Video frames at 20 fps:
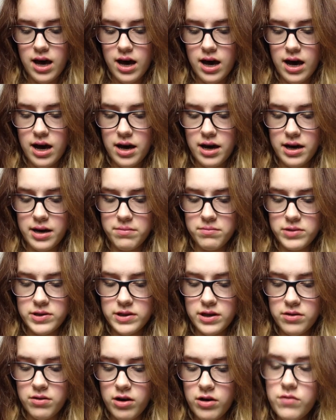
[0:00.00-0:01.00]

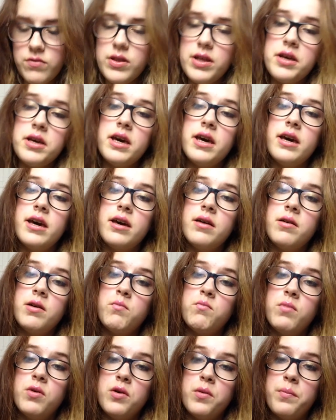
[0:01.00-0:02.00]
So over the year,
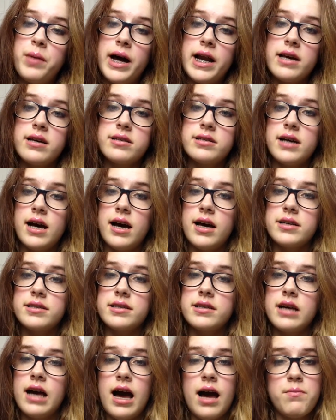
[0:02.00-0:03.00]
more panic
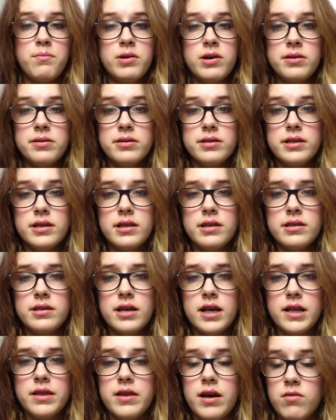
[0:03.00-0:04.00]
attacks happened.
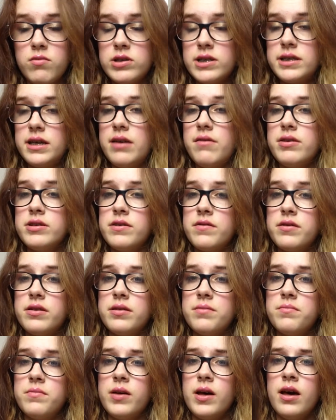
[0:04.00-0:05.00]
There were a series of
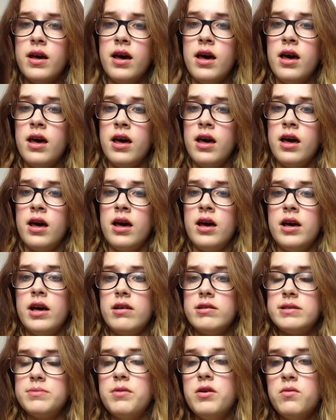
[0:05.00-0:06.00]
them.
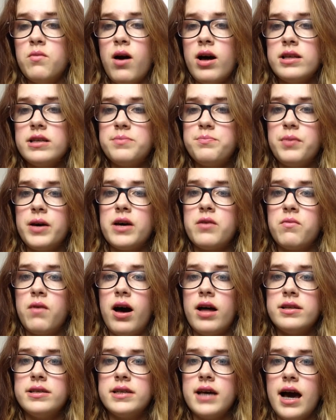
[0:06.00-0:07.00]
Small ones, big
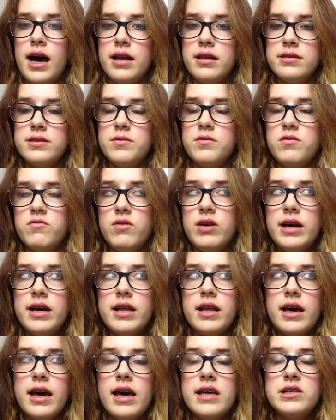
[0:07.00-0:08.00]
ones, and
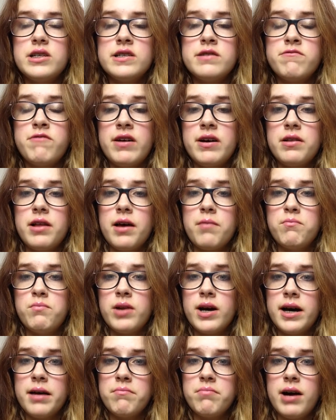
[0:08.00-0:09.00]
really it just felt like
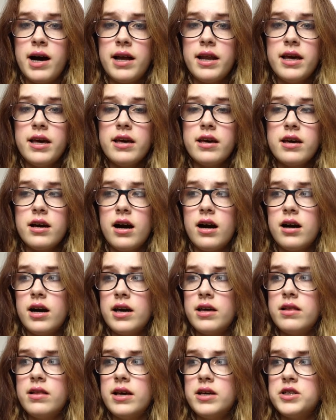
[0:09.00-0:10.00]
blind panic. I
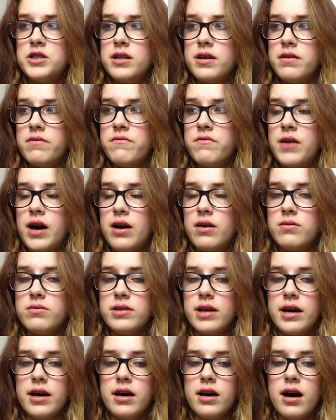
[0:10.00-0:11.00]
literally felt
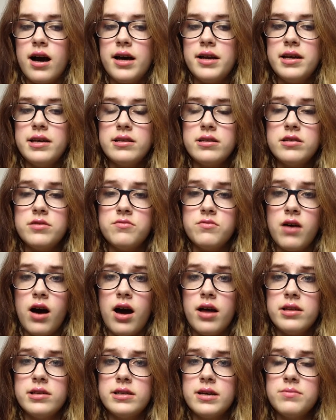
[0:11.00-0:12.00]
like I needed to
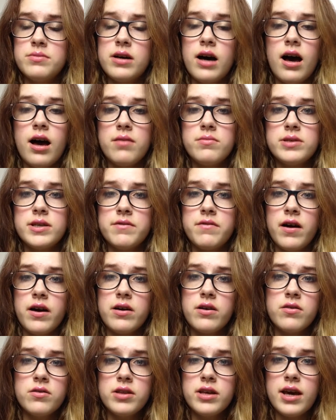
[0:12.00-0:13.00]
run. Sometimes if I
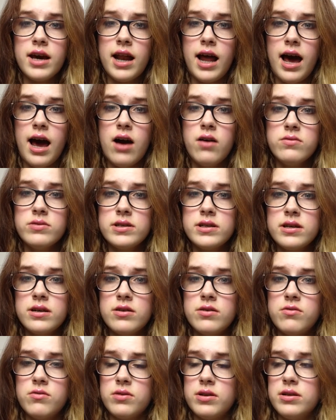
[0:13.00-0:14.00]
couldn't get out,
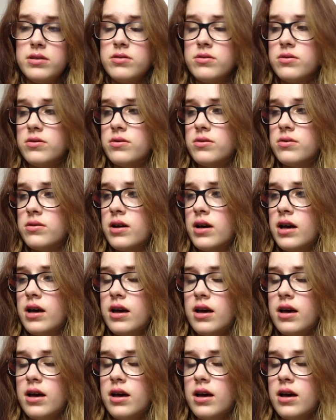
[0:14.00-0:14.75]
or the door,